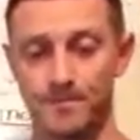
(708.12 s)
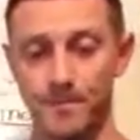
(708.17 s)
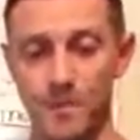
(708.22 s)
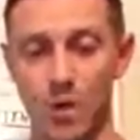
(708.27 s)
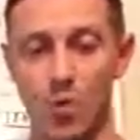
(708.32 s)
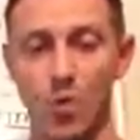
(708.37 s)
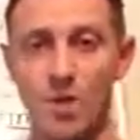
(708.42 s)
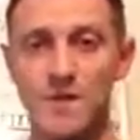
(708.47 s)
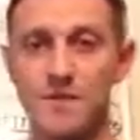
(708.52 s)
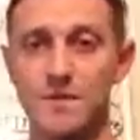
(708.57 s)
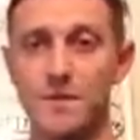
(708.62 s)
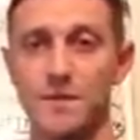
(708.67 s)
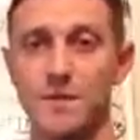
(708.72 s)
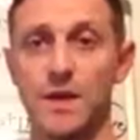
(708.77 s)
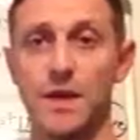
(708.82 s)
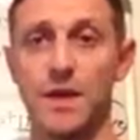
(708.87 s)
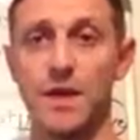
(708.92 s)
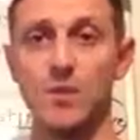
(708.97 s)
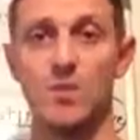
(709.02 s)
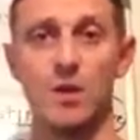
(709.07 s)
It was
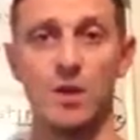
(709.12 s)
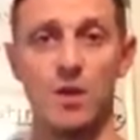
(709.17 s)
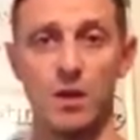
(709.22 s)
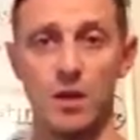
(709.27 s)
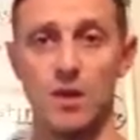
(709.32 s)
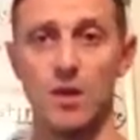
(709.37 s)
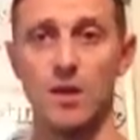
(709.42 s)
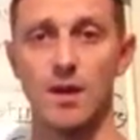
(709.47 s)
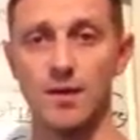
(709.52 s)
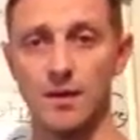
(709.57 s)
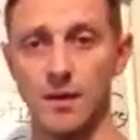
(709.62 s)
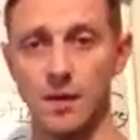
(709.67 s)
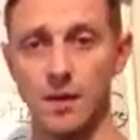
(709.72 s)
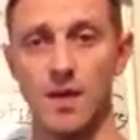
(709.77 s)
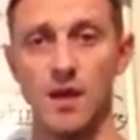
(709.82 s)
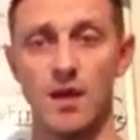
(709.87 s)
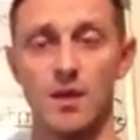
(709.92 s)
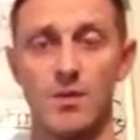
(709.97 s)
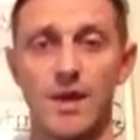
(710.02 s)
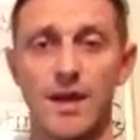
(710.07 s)
15, but I think
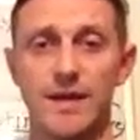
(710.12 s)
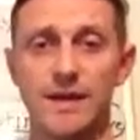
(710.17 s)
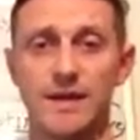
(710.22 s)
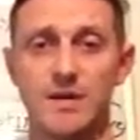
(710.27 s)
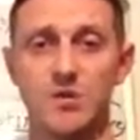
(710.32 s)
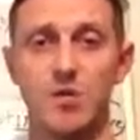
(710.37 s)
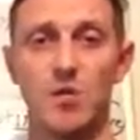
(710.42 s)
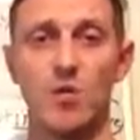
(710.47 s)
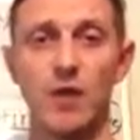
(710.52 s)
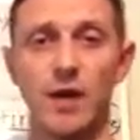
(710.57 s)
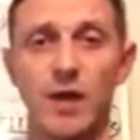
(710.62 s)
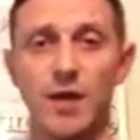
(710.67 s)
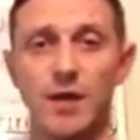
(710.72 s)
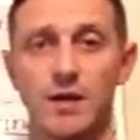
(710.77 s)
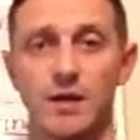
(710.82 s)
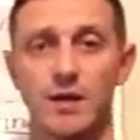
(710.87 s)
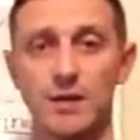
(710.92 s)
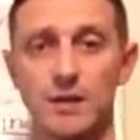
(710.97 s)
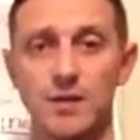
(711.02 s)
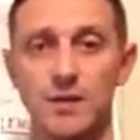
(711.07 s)
they upped that to 20
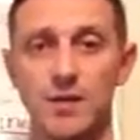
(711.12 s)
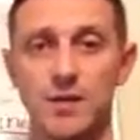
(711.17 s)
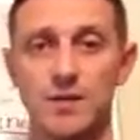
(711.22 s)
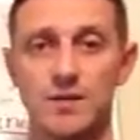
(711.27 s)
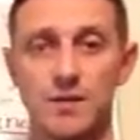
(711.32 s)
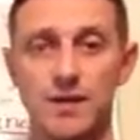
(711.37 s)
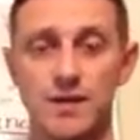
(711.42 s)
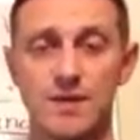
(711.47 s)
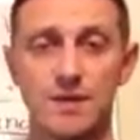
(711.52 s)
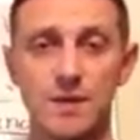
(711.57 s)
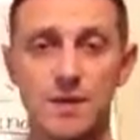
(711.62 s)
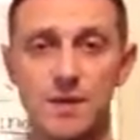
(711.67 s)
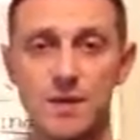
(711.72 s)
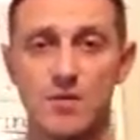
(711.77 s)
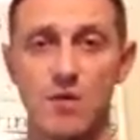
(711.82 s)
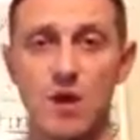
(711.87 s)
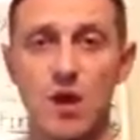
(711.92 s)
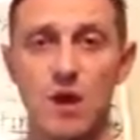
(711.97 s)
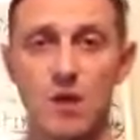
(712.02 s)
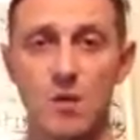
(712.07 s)
just recently as
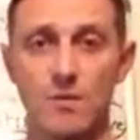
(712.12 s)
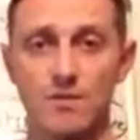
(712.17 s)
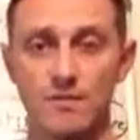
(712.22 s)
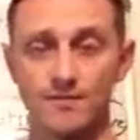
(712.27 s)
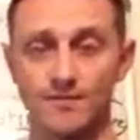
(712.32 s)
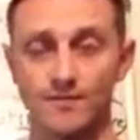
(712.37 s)
well.